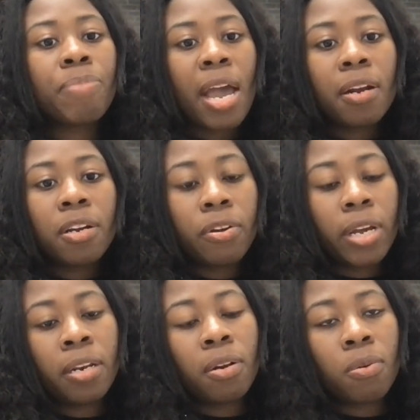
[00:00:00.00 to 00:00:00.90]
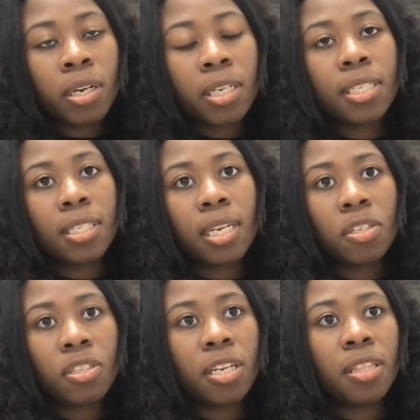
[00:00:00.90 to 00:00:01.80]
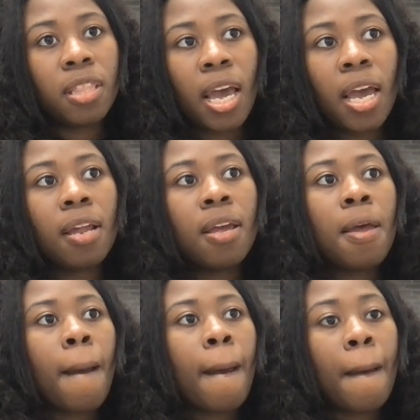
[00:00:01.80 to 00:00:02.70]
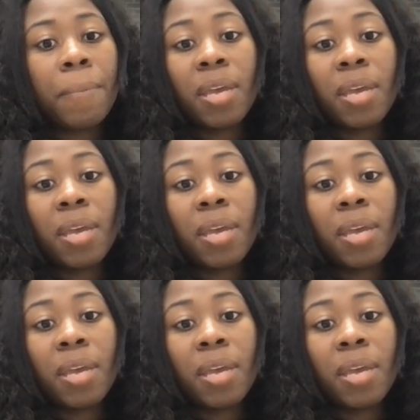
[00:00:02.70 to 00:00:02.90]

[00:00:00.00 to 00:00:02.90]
how to create an organization that um,